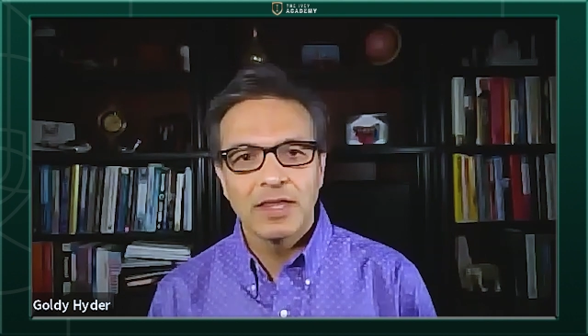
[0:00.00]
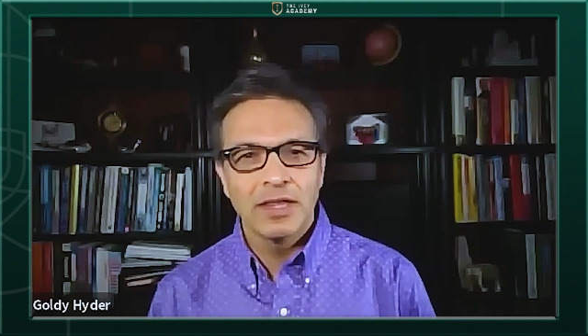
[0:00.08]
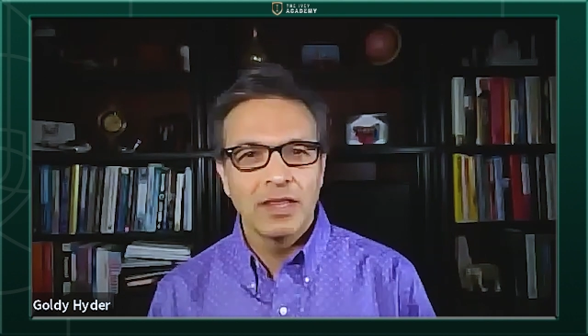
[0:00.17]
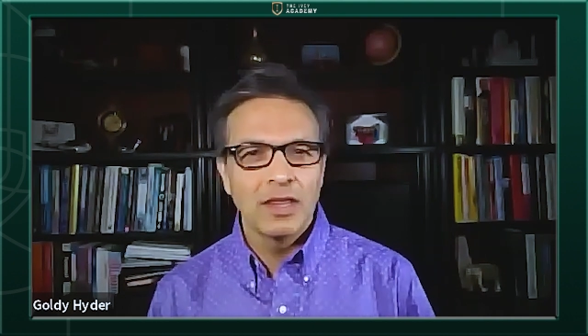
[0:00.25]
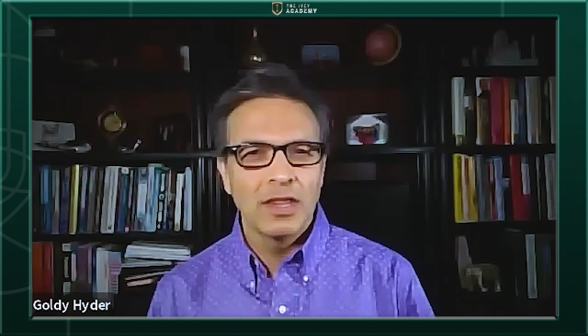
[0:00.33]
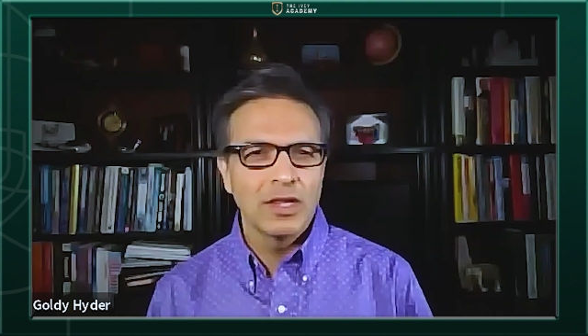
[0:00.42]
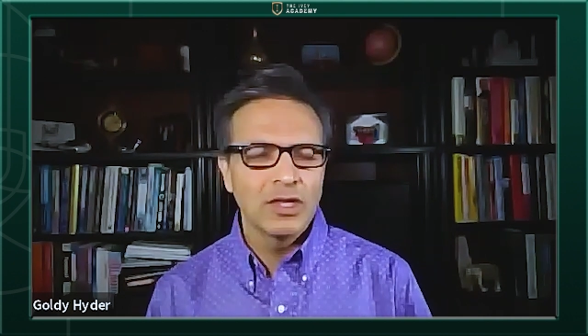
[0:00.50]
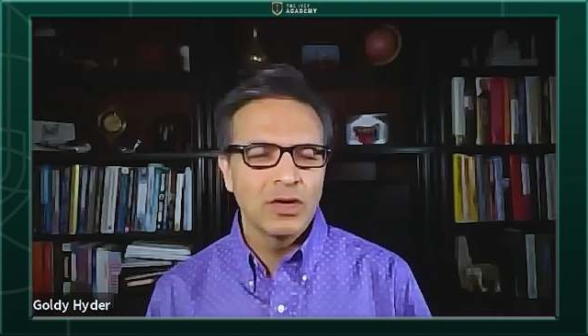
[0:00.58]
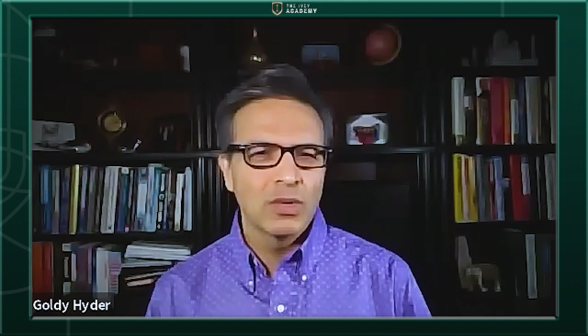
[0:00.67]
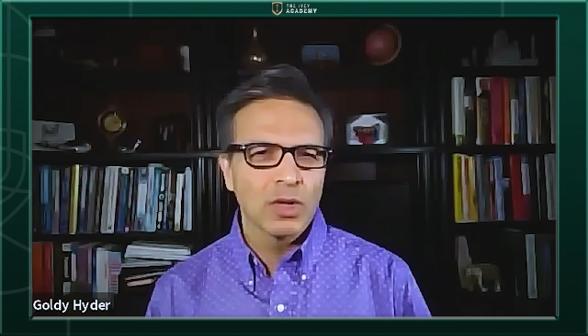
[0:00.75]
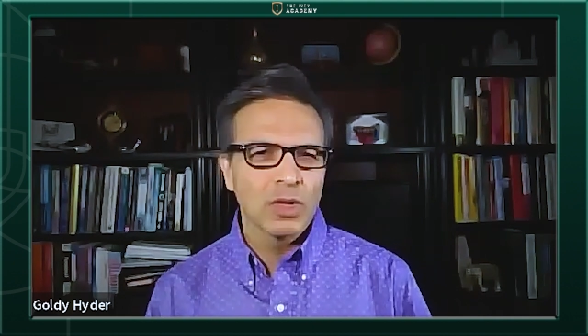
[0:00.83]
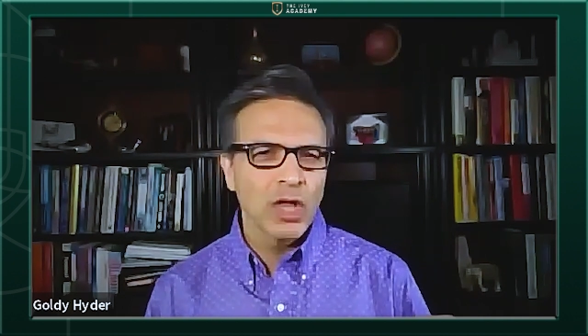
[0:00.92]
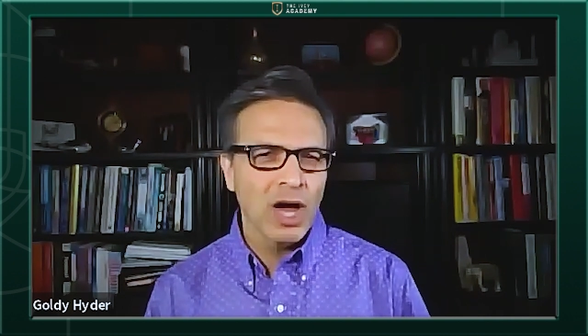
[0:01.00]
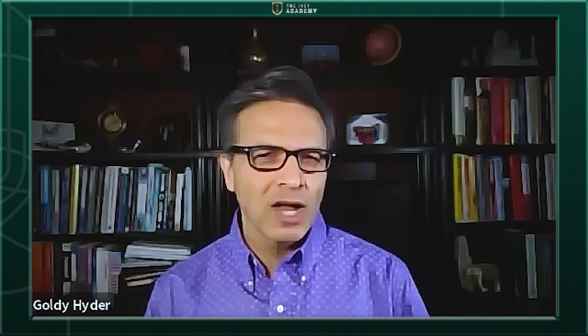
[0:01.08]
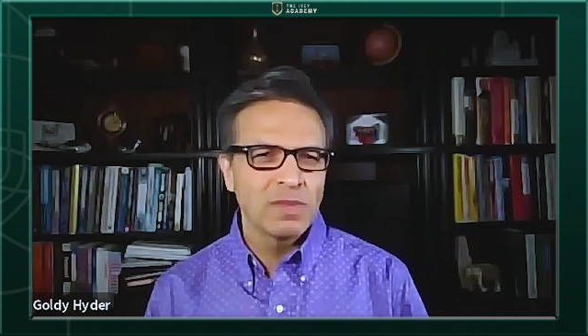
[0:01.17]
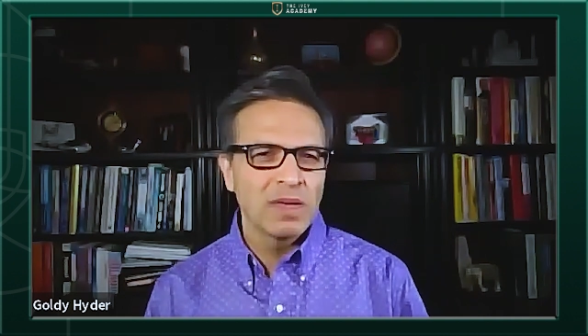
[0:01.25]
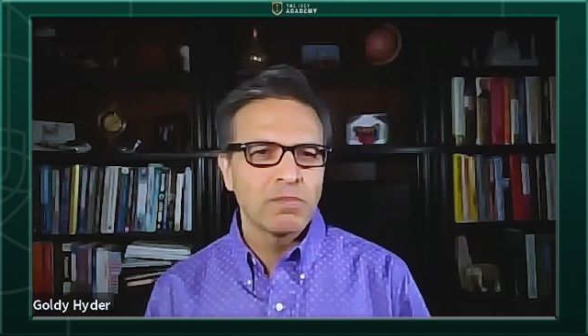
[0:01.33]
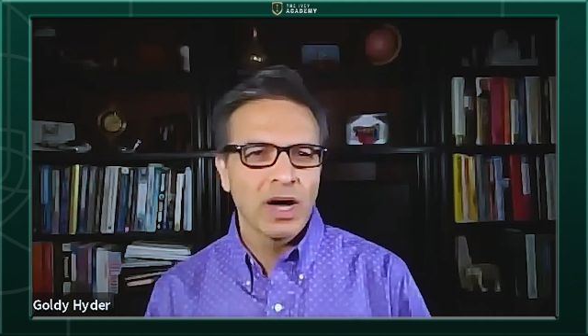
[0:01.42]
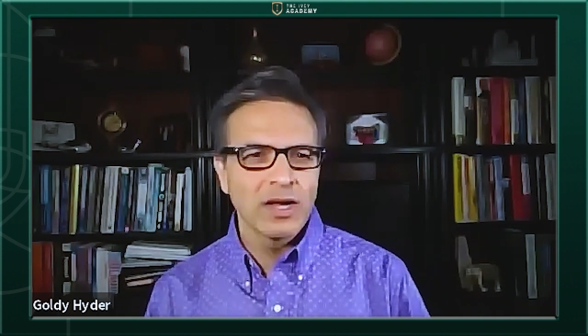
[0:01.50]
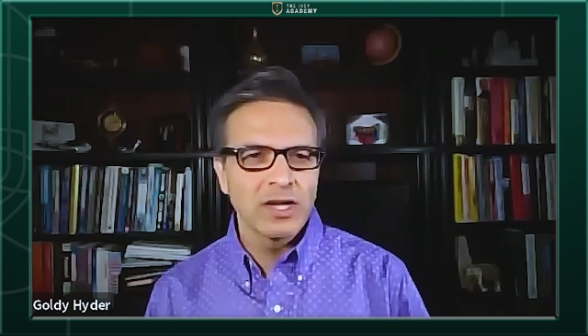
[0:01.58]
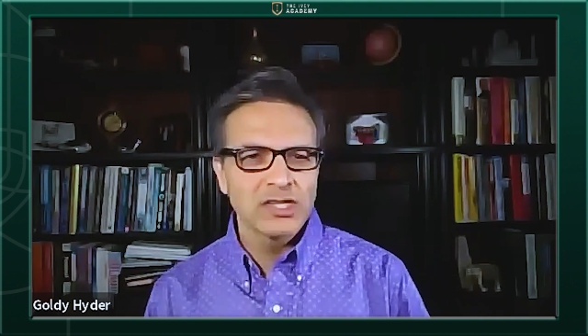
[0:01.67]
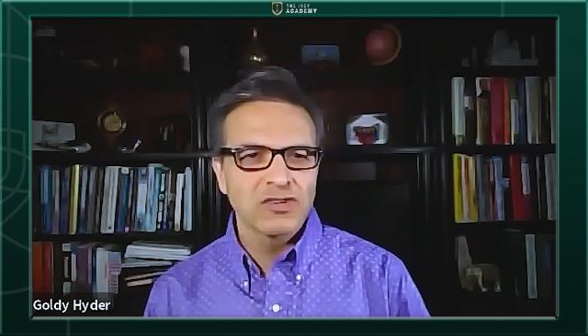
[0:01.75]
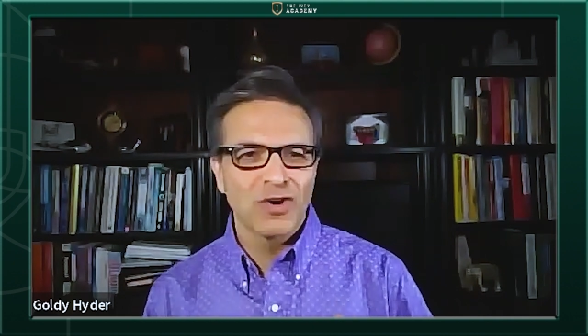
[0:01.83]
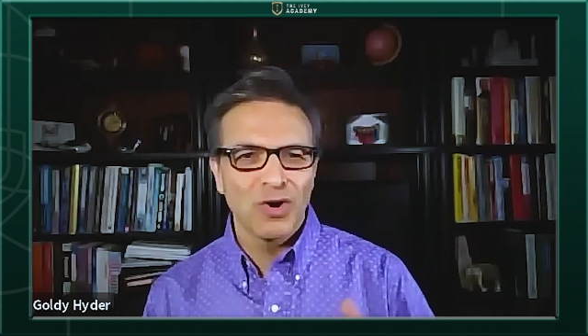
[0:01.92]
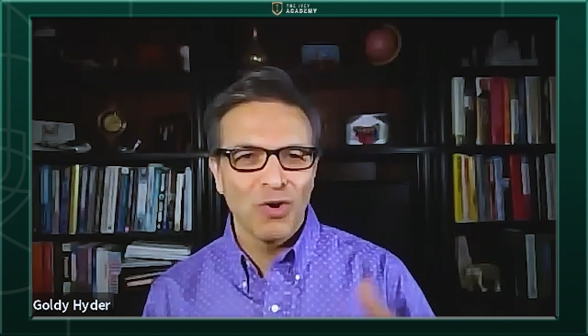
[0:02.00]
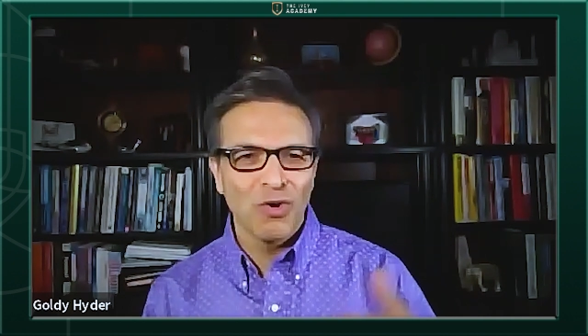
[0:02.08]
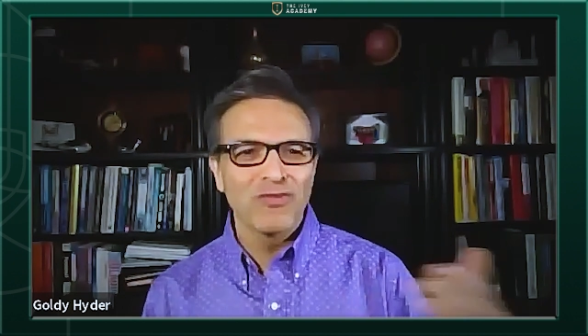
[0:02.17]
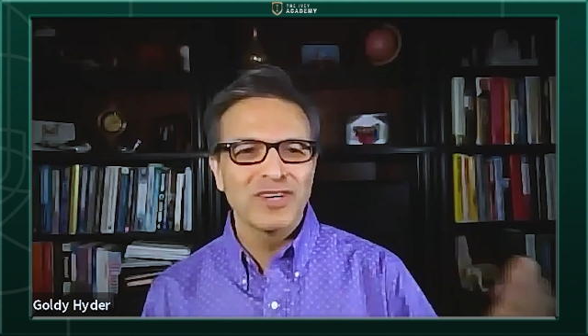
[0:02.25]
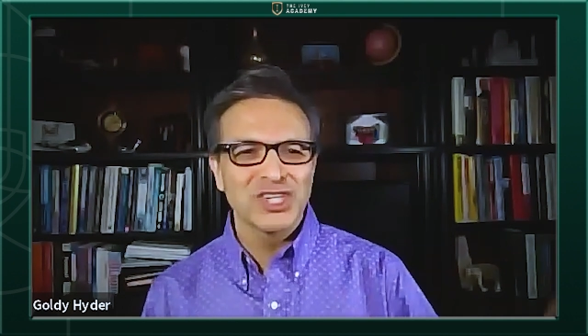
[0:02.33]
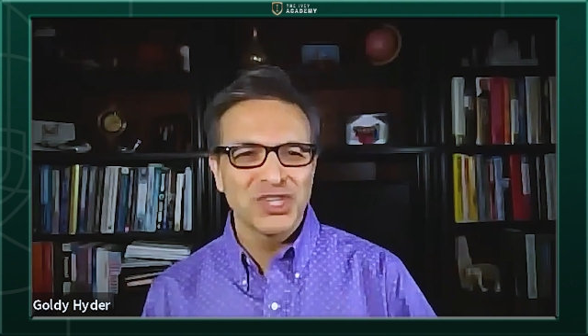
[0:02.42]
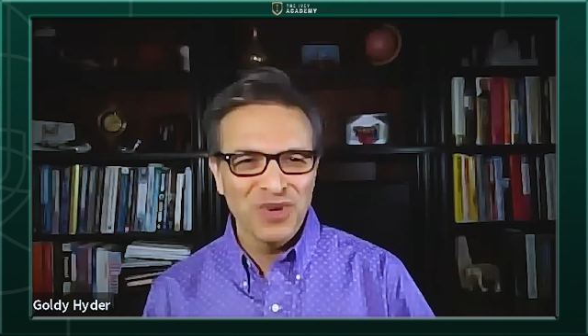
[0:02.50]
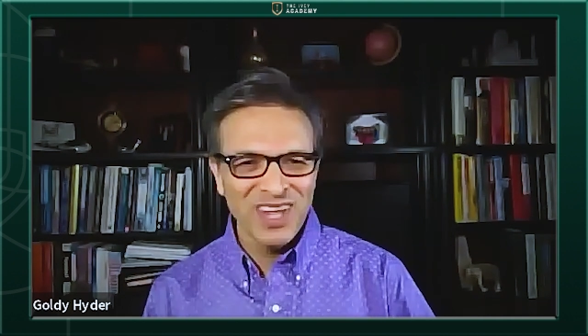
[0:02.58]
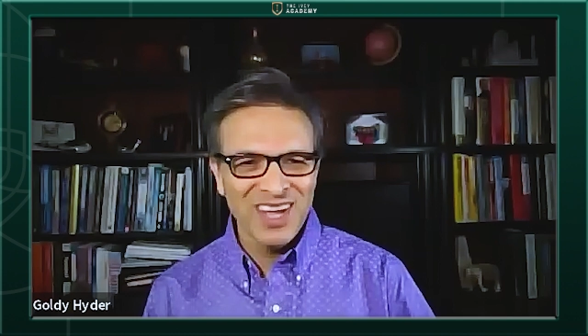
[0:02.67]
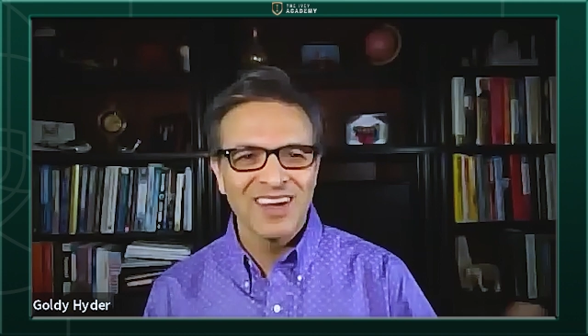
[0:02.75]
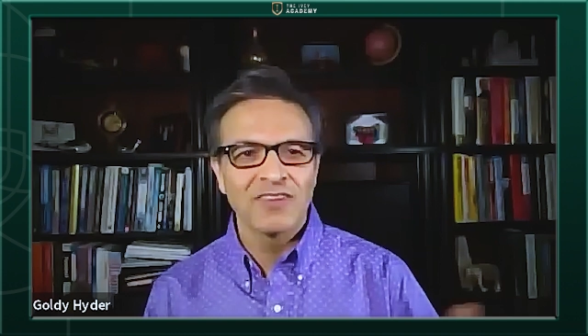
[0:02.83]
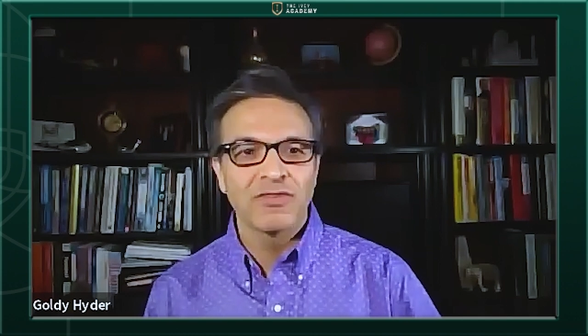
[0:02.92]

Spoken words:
you will not be punished for overshooting,